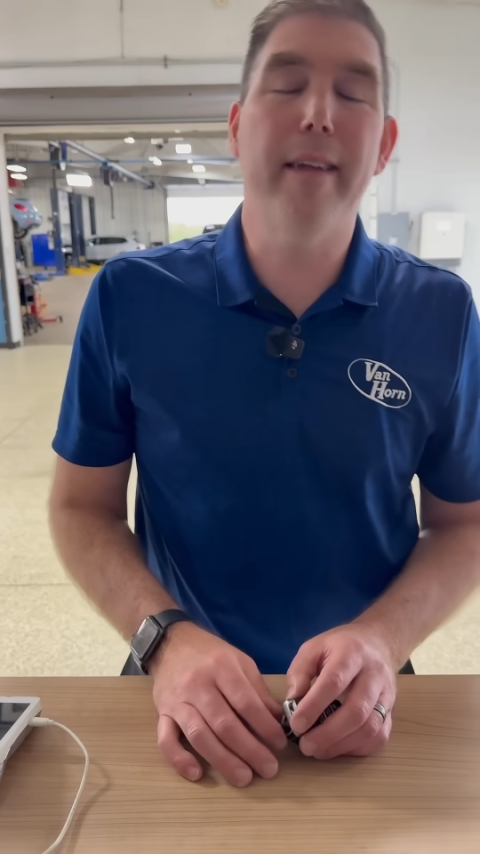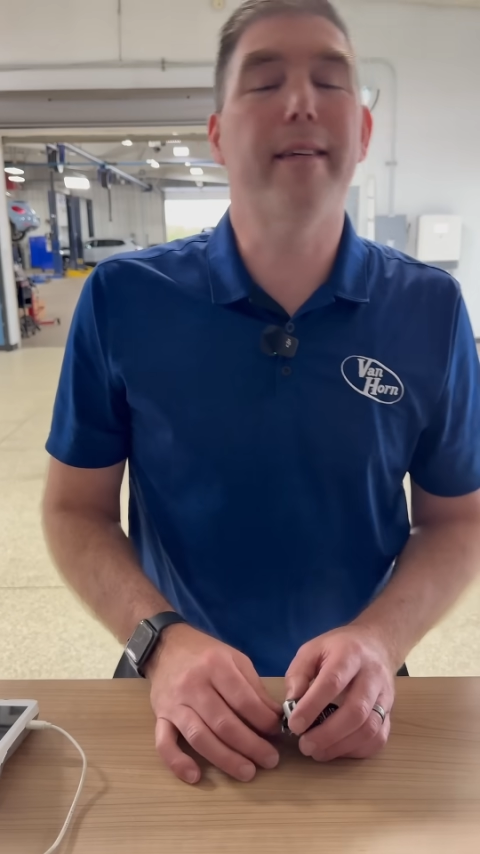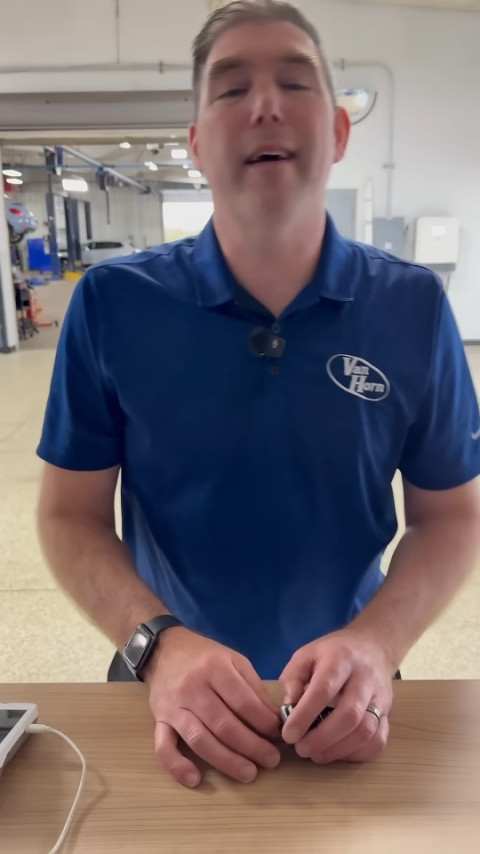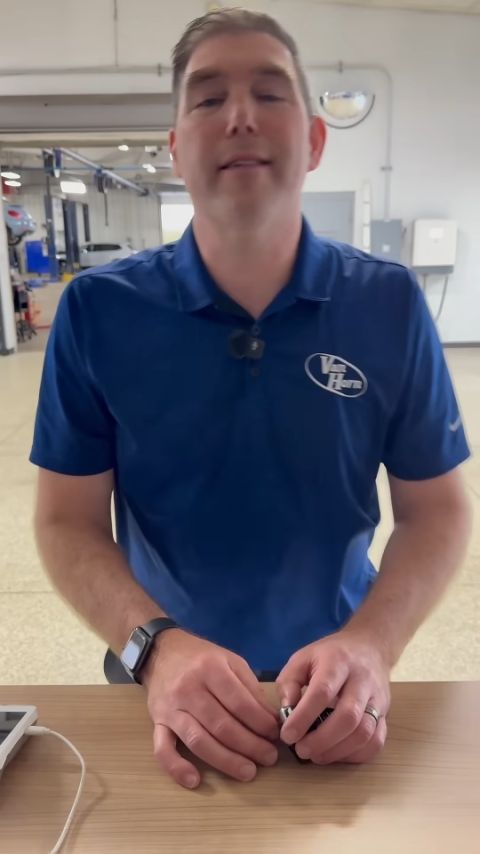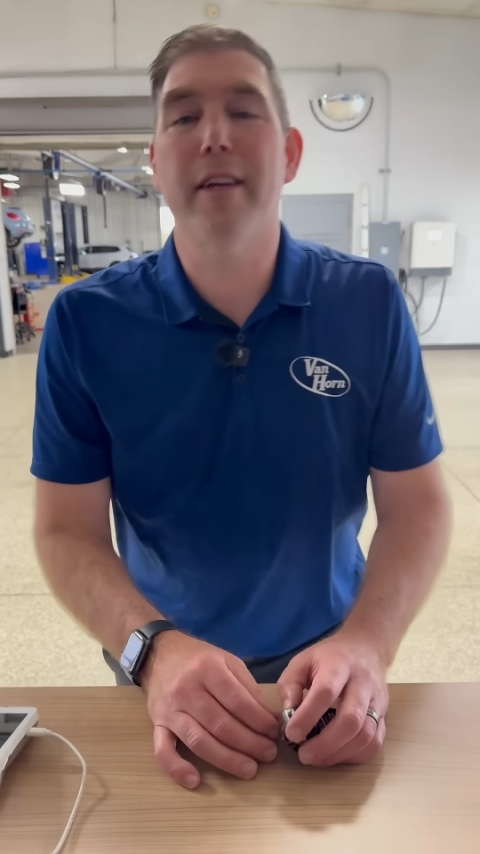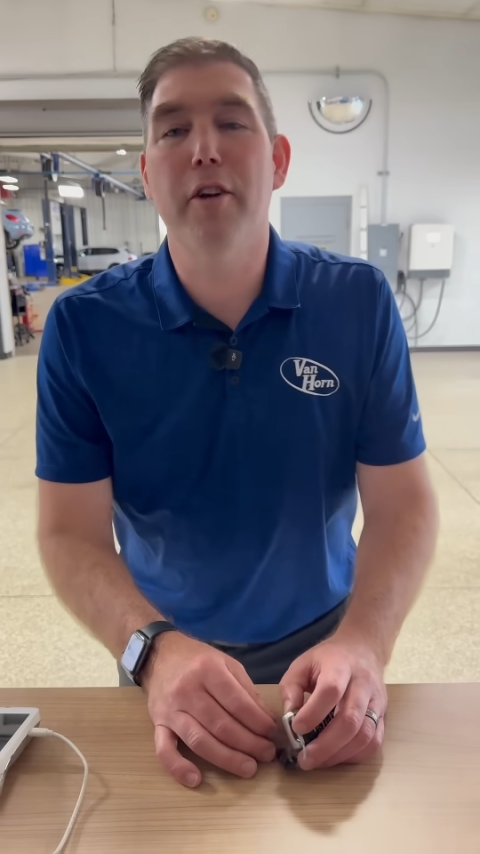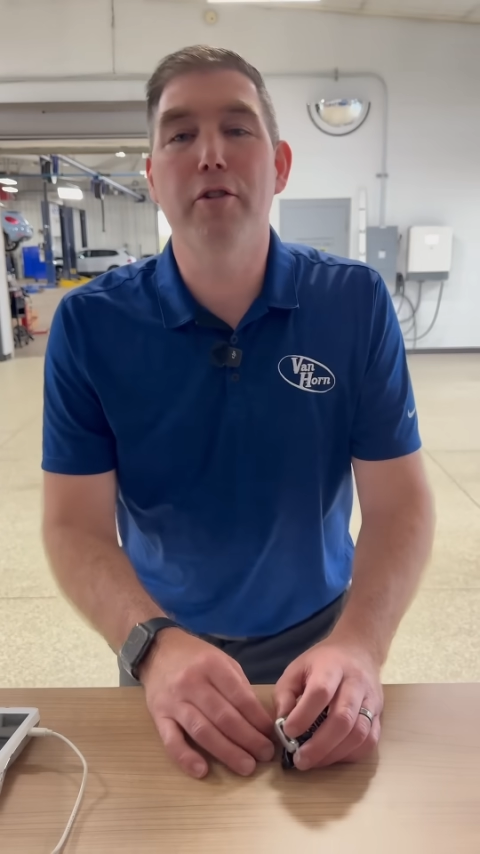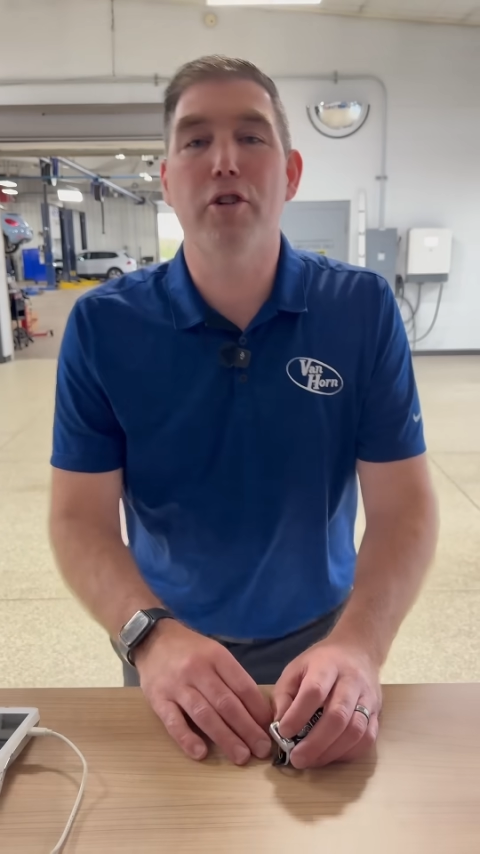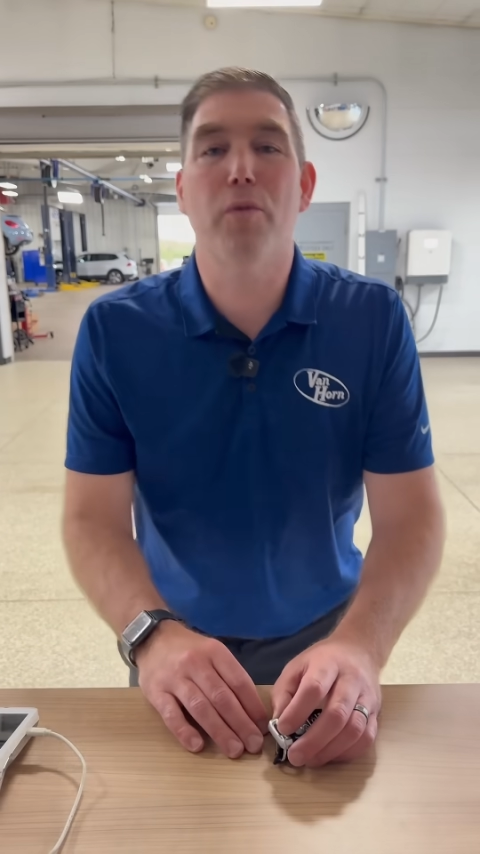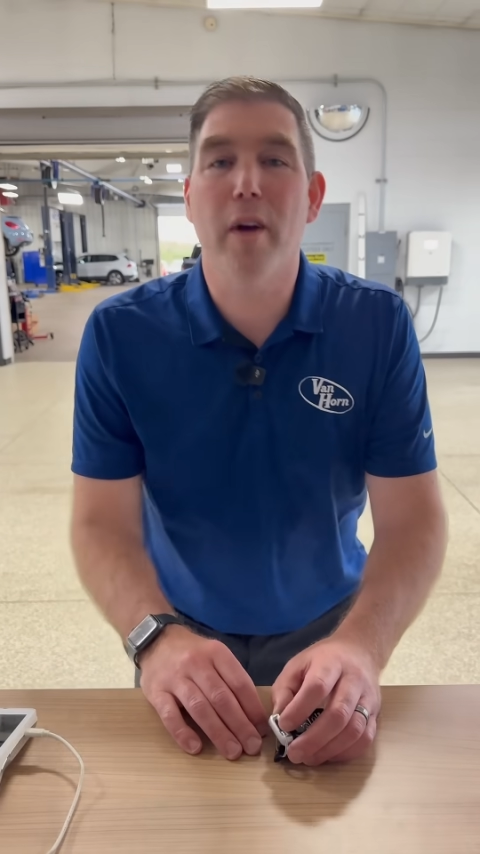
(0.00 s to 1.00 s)
It sounds like you
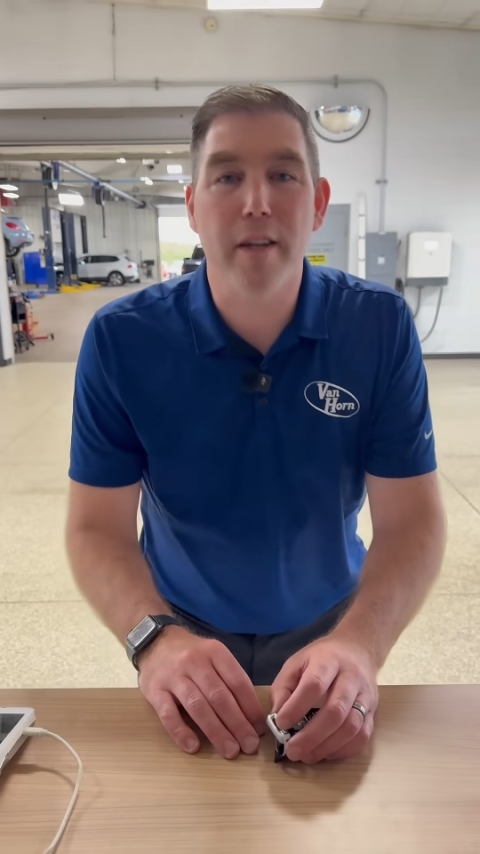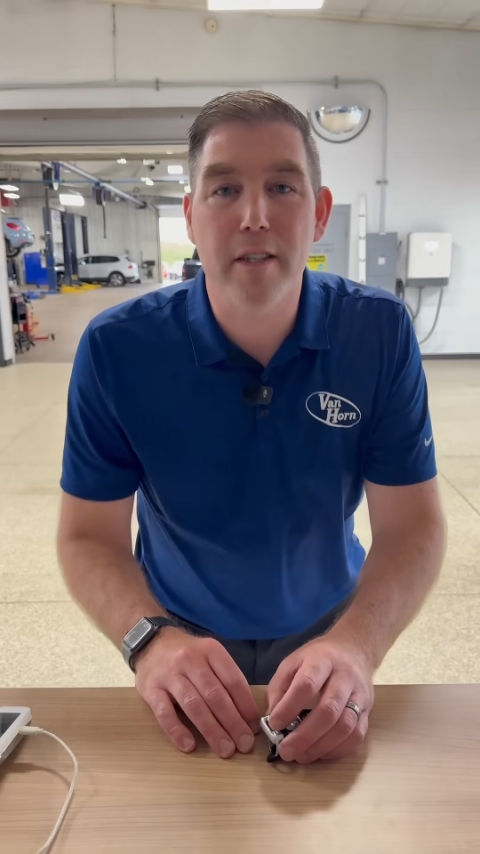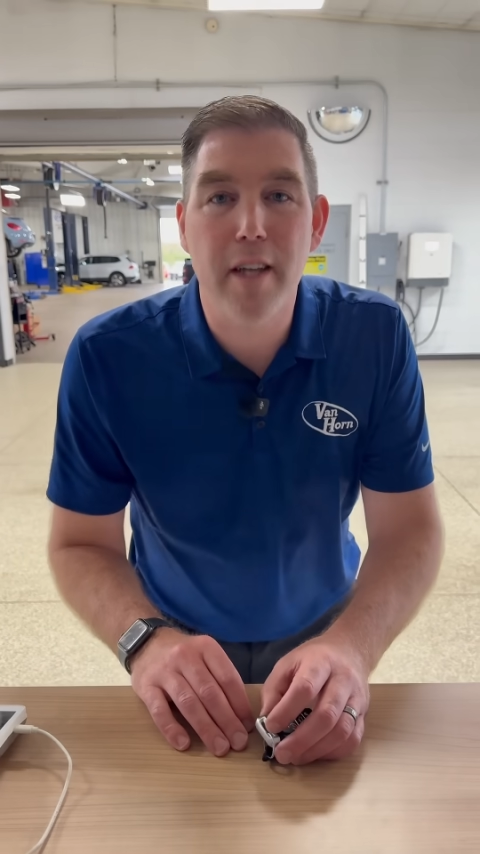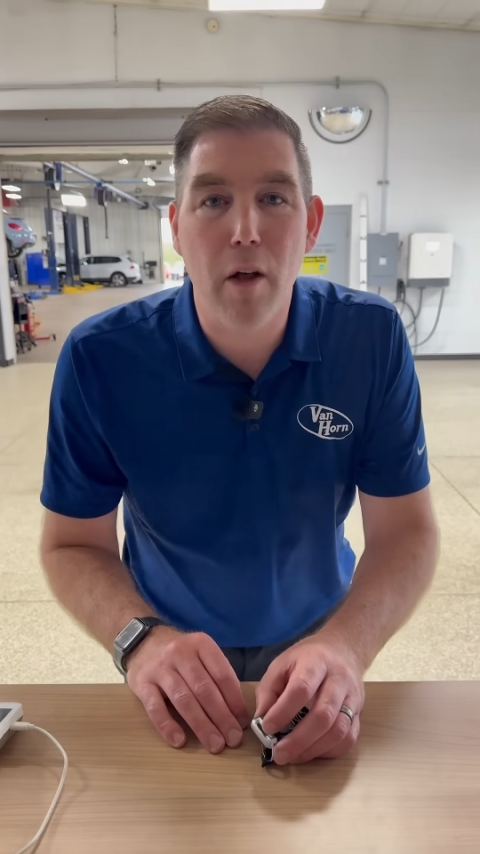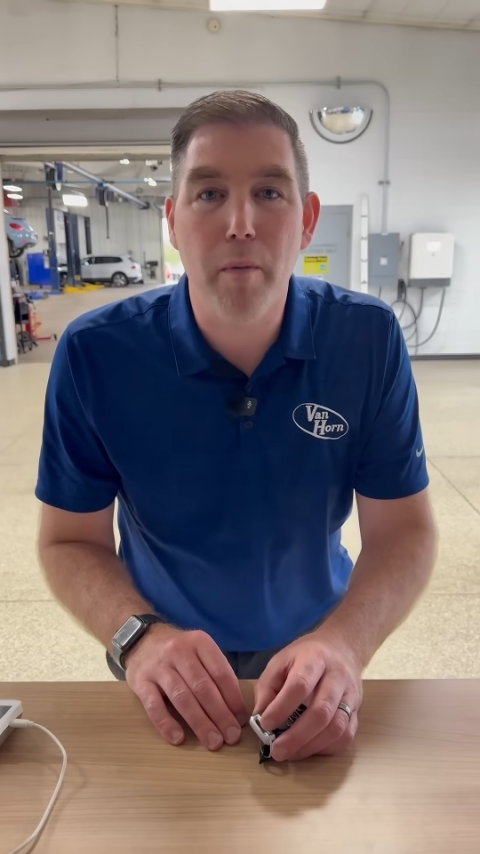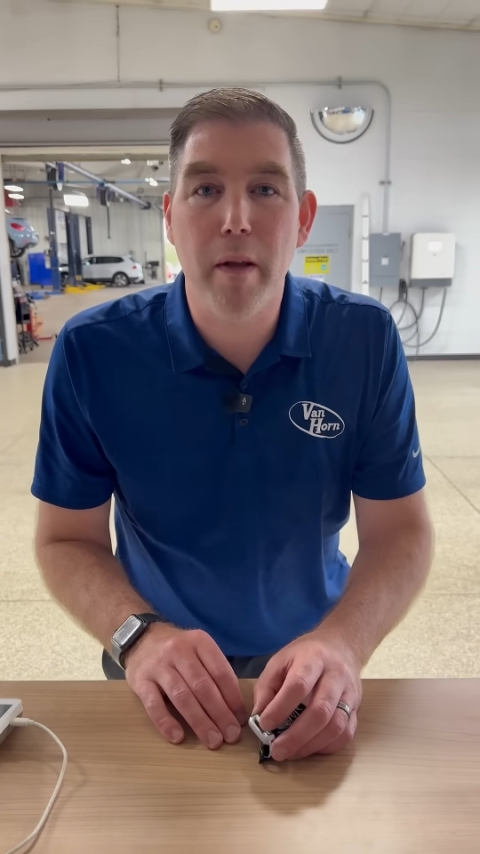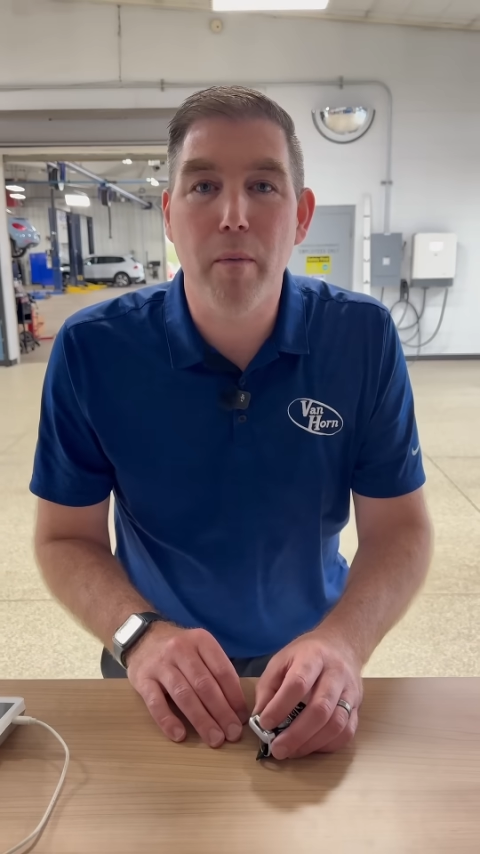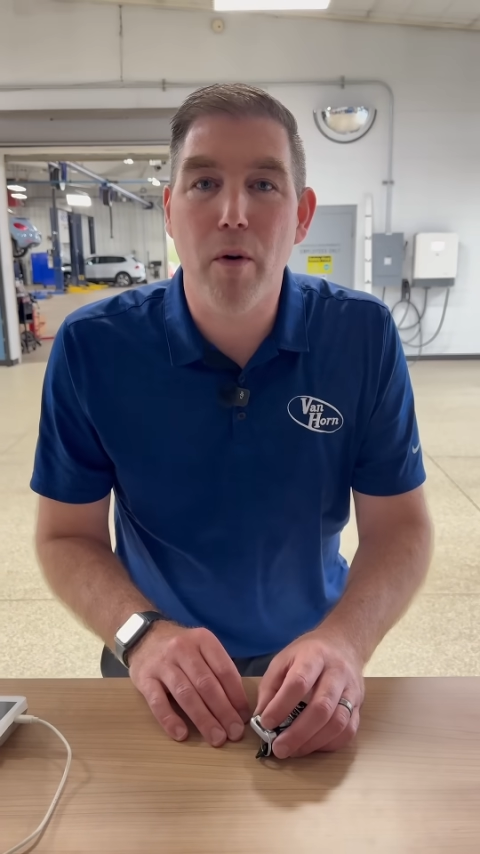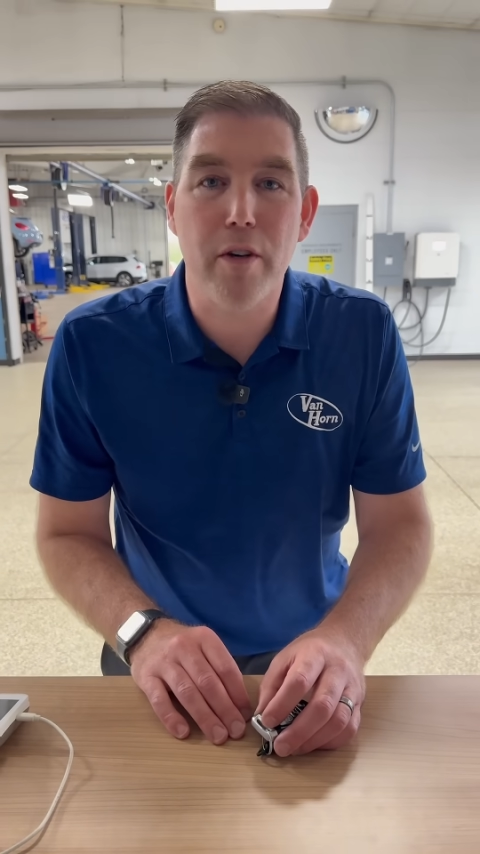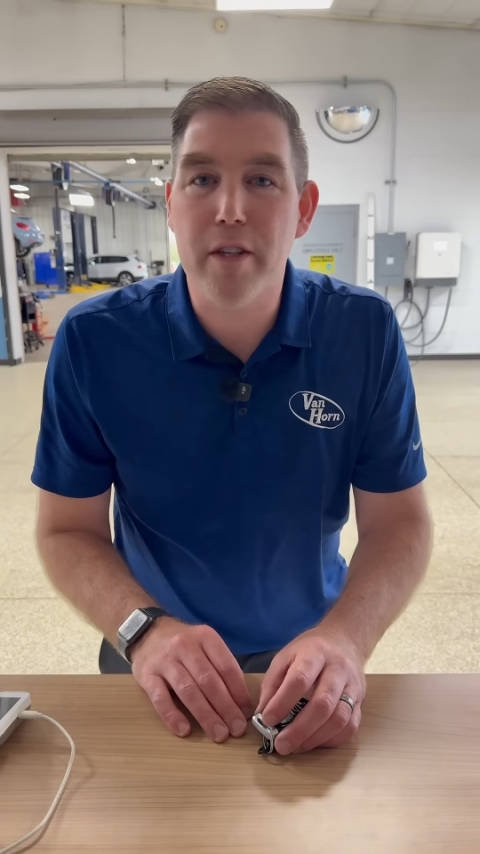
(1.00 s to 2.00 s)
just want to sell me
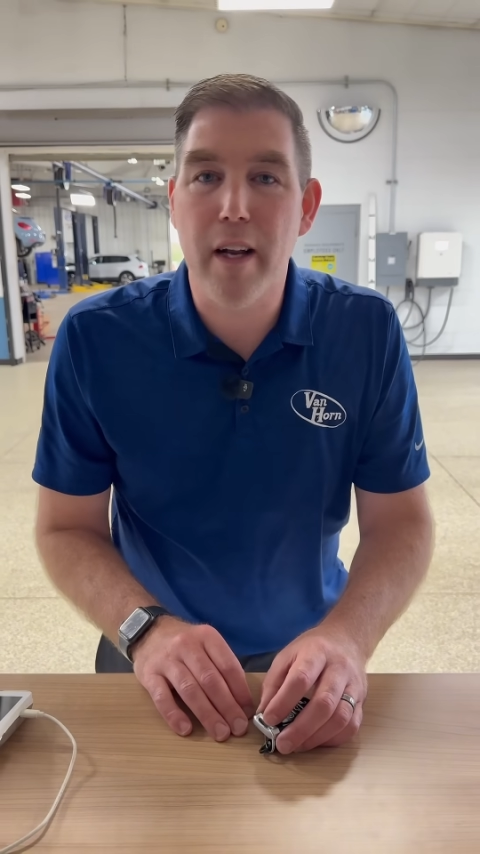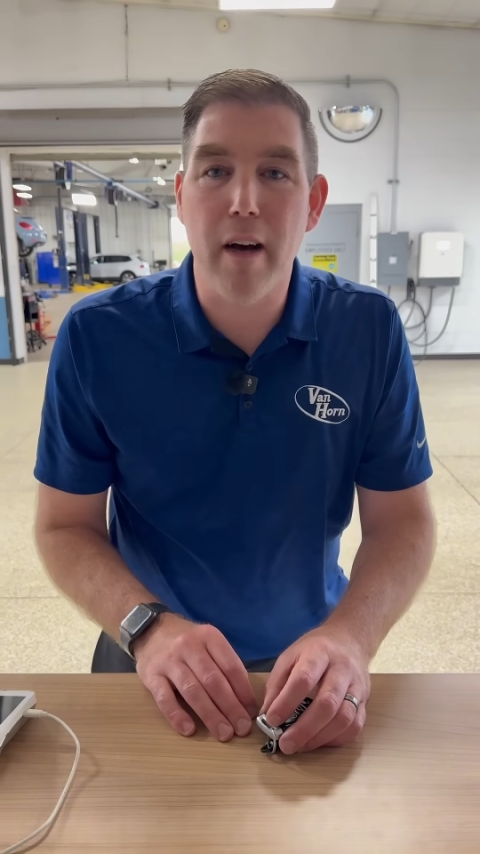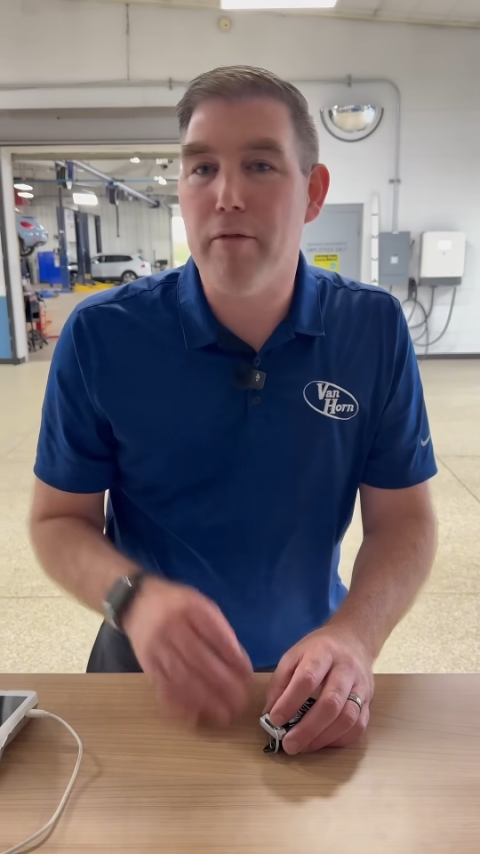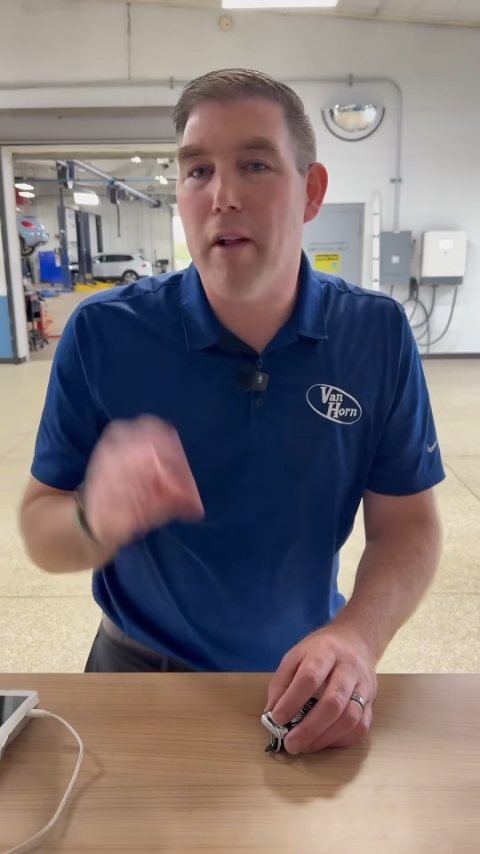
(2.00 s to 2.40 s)
more stuff.